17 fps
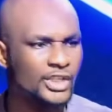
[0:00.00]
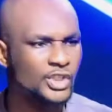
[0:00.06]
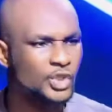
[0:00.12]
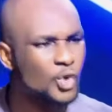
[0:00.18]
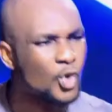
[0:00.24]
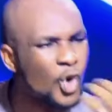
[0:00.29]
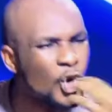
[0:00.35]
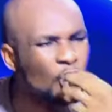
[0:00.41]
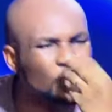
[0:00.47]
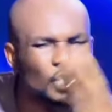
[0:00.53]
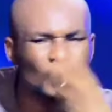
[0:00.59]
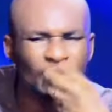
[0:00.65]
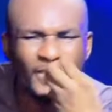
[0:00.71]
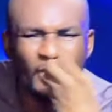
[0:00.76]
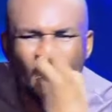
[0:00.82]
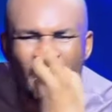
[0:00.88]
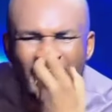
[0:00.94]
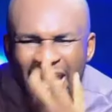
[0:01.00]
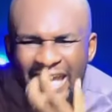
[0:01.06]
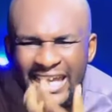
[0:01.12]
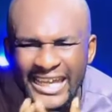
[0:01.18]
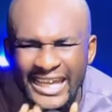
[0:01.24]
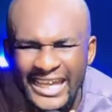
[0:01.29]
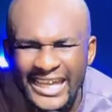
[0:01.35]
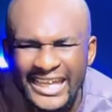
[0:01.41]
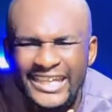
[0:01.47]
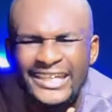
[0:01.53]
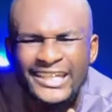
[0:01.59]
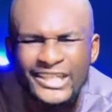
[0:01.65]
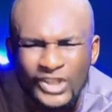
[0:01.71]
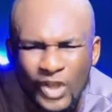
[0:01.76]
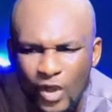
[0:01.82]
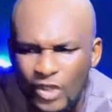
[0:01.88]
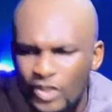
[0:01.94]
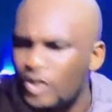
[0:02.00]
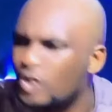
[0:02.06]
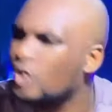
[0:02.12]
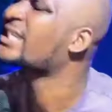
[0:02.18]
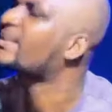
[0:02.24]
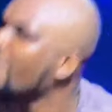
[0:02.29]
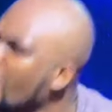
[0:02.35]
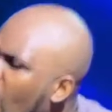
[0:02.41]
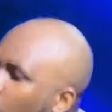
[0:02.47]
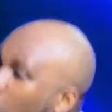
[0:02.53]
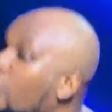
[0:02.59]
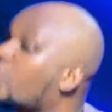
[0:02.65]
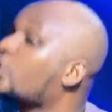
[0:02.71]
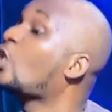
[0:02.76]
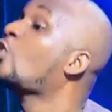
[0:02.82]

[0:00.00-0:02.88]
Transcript: should control the way he talks. Don't speak what you